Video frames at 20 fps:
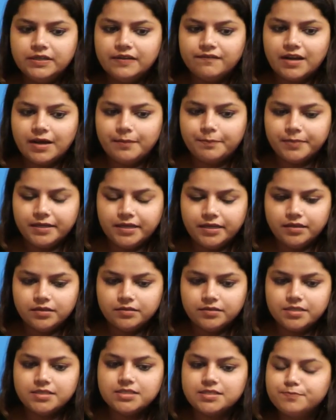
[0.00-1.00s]
developing
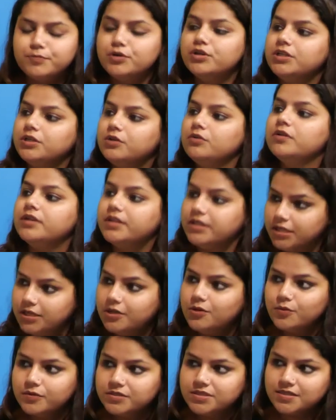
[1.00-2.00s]
this particular
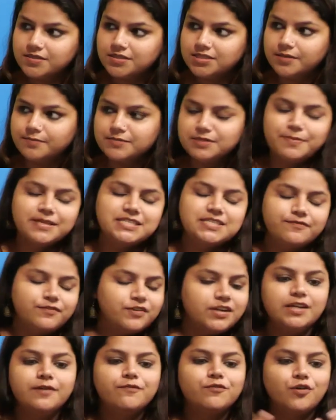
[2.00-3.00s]
ecosystem,
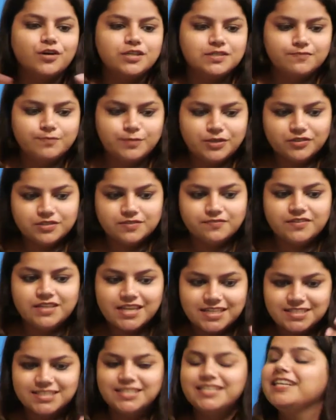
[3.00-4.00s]
specifically, of course, because we
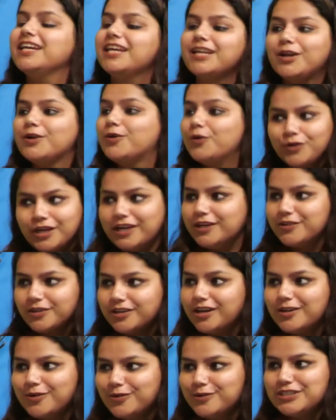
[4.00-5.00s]
are sitting in
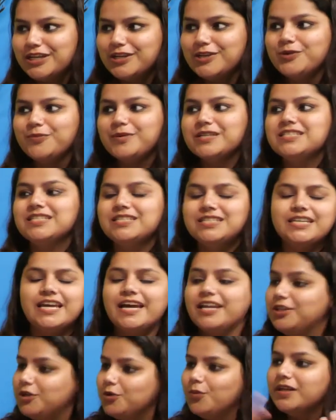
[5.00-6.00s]
Galgotia University
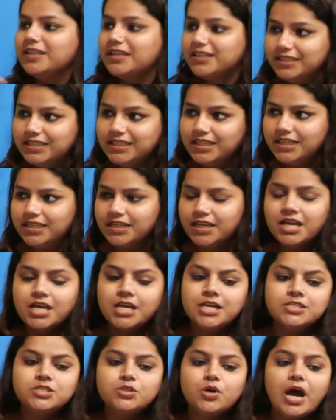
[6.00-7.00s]
and you are the dean.
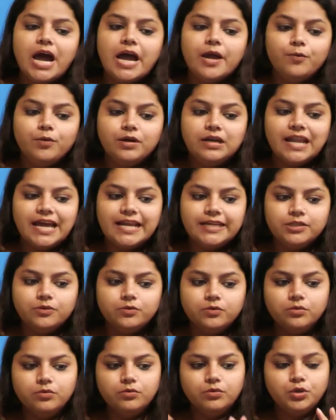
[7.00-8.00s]
So I would like
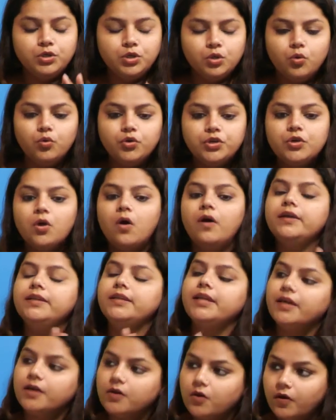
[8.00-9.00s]
to know your
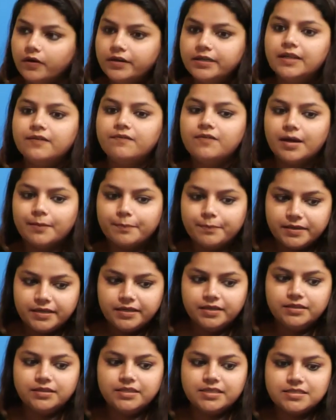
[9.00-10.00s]
take on
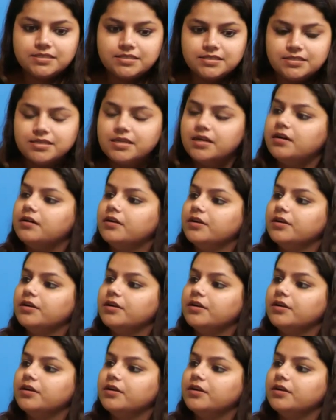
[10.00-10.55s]
developing this,